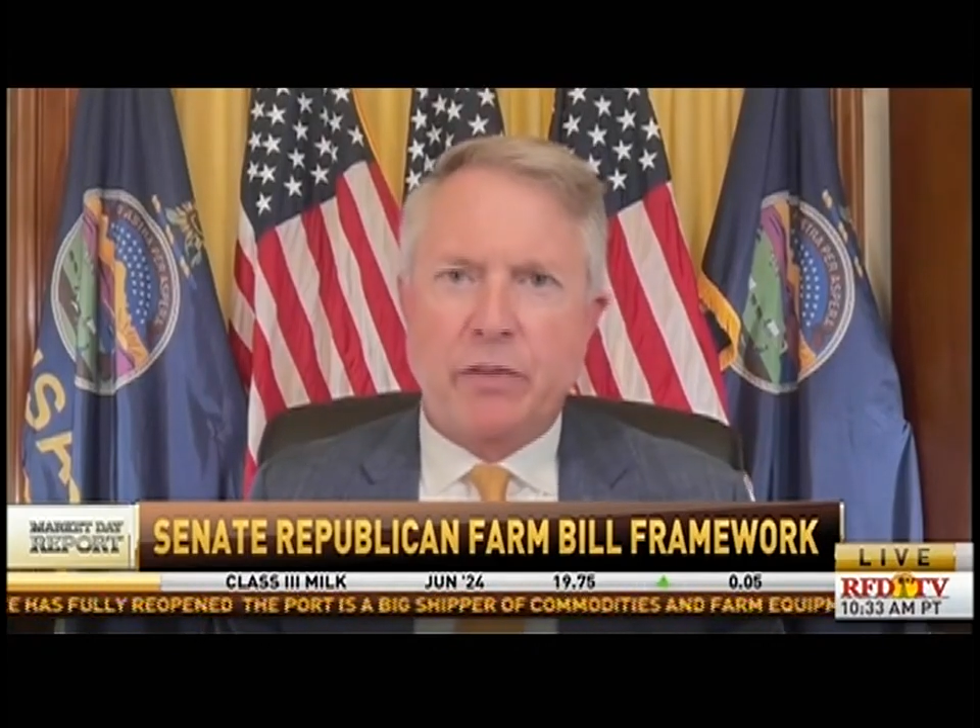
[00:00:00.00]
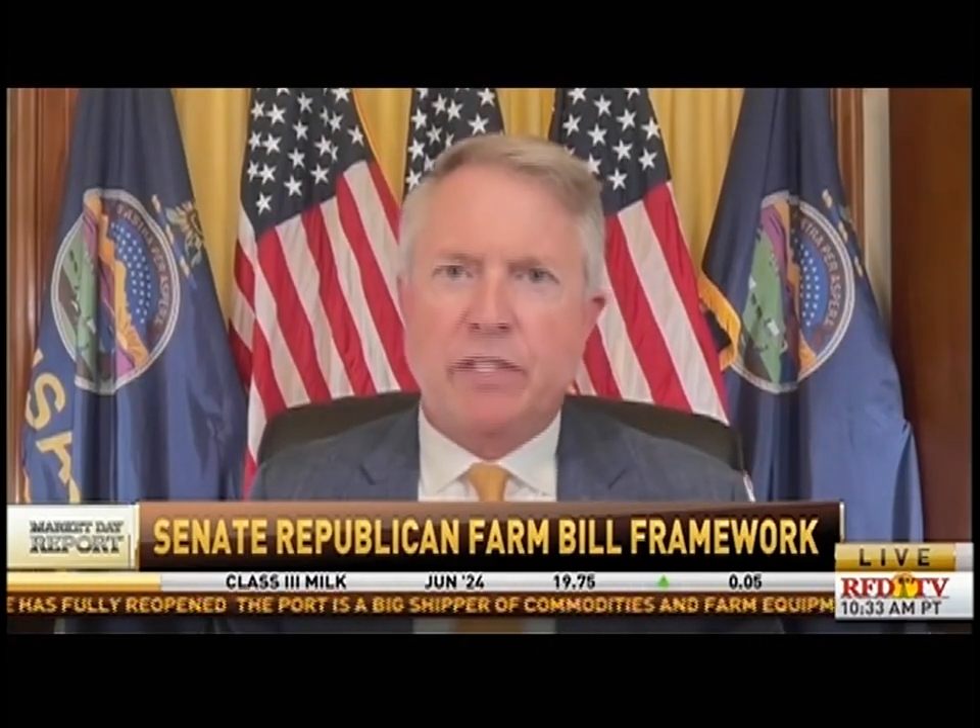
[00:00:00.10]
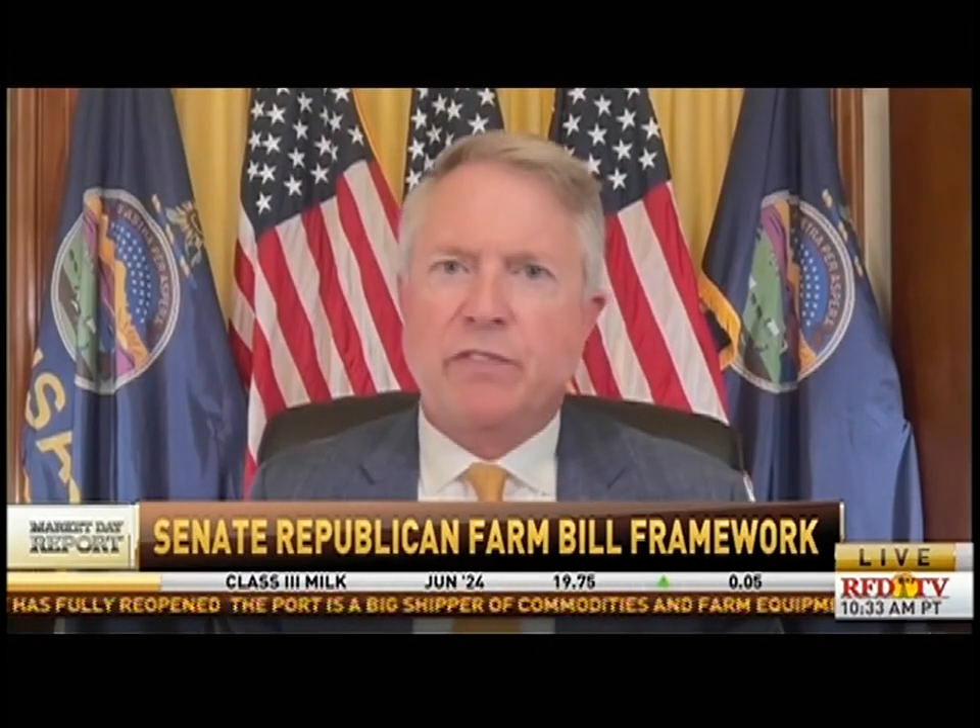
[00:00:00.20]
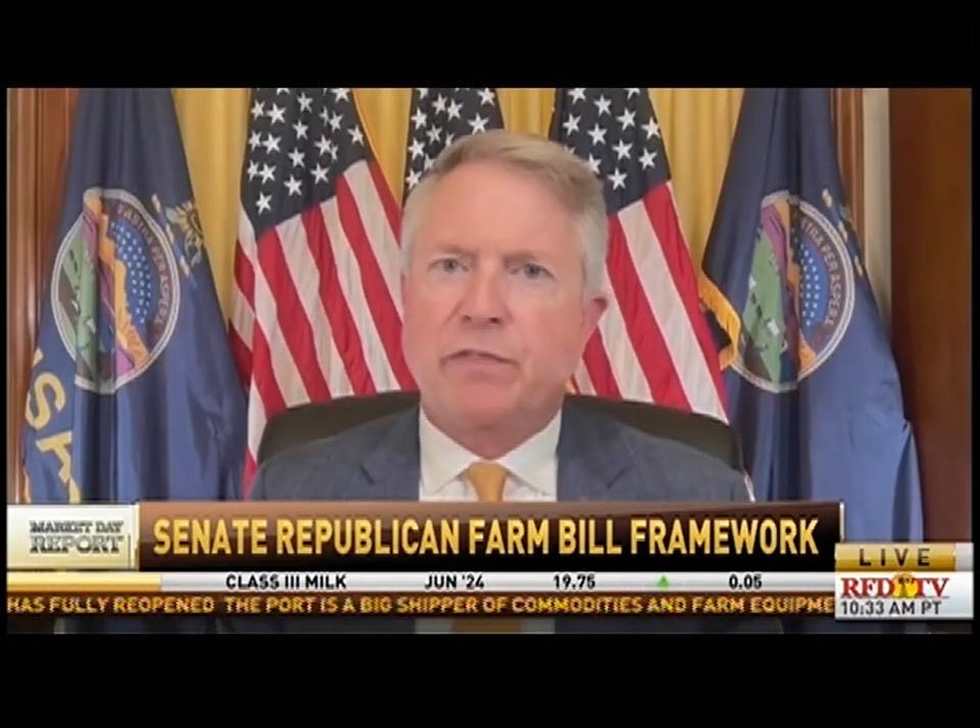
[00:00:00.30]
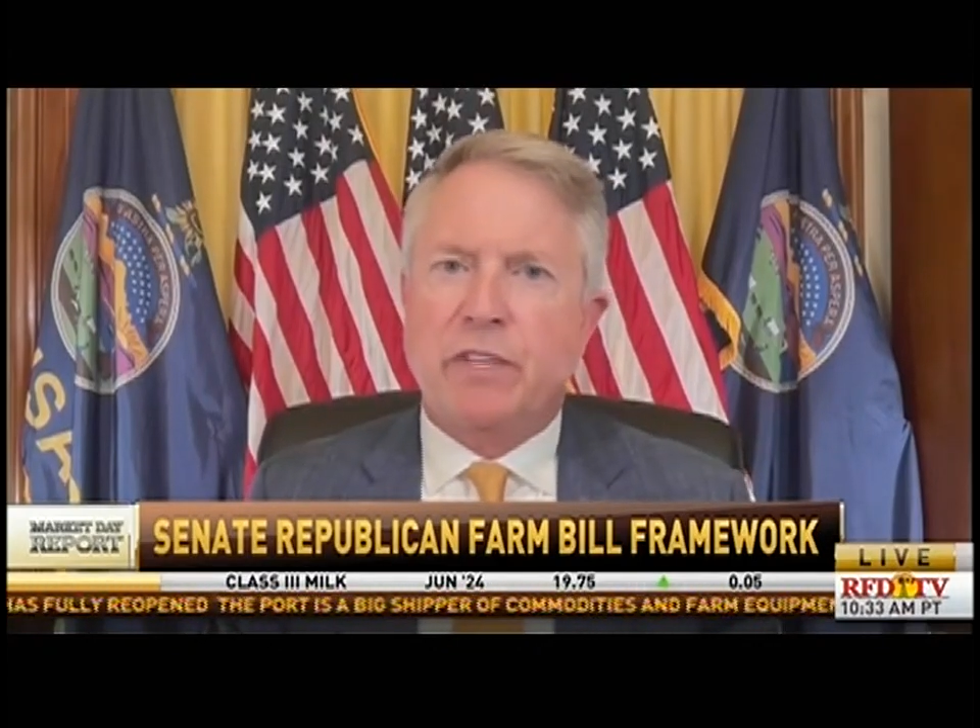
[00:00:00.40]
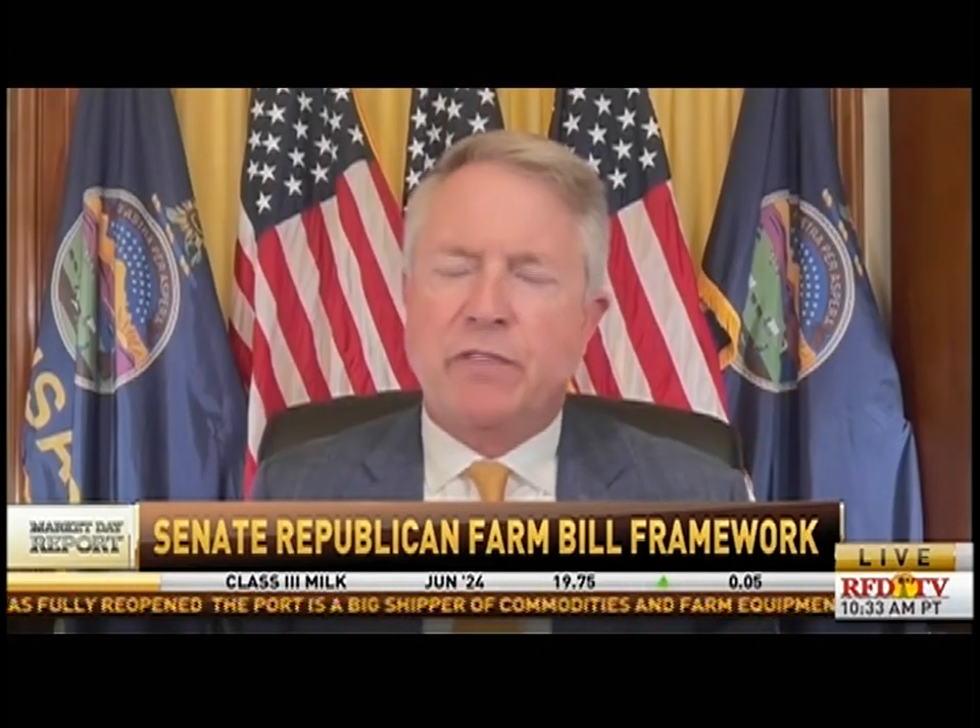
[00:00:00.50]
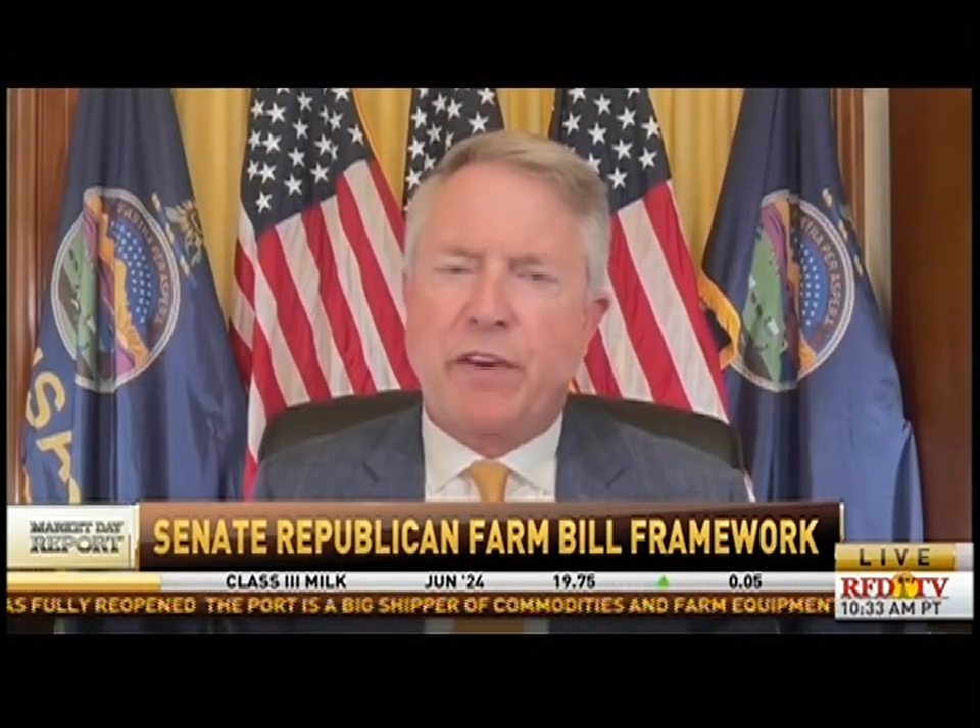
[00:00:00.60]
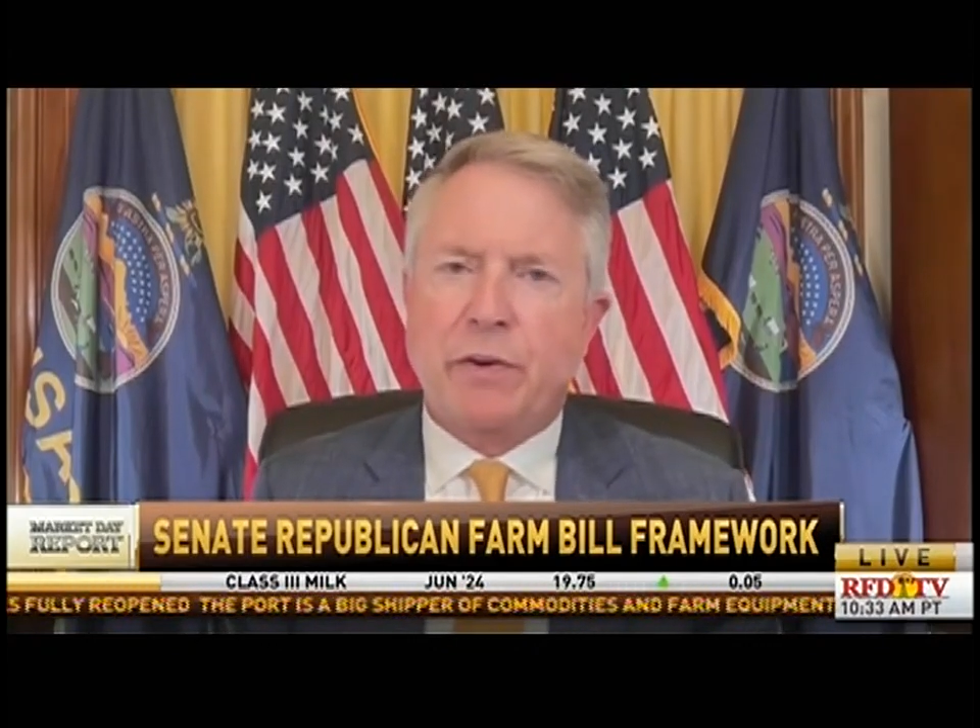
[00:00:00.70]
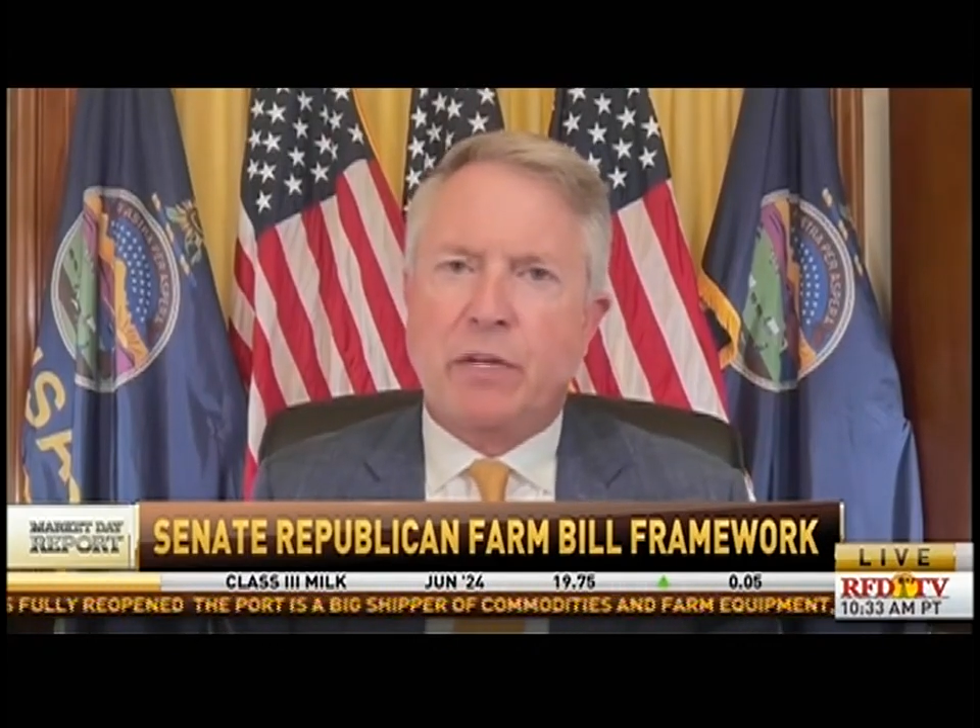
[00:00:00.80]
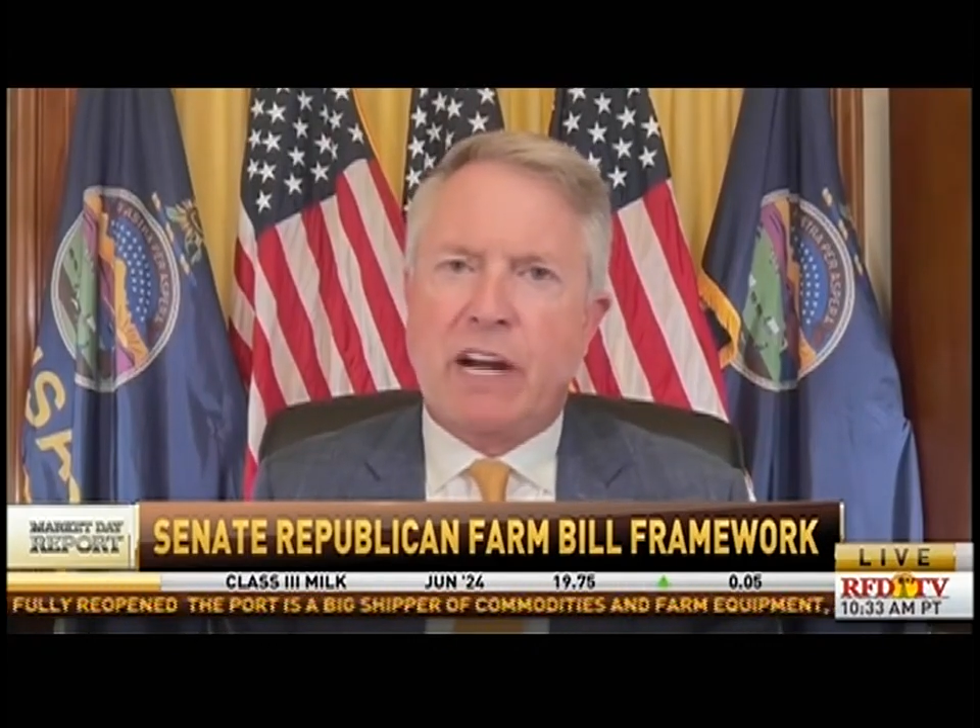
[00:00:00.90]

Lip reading: this federal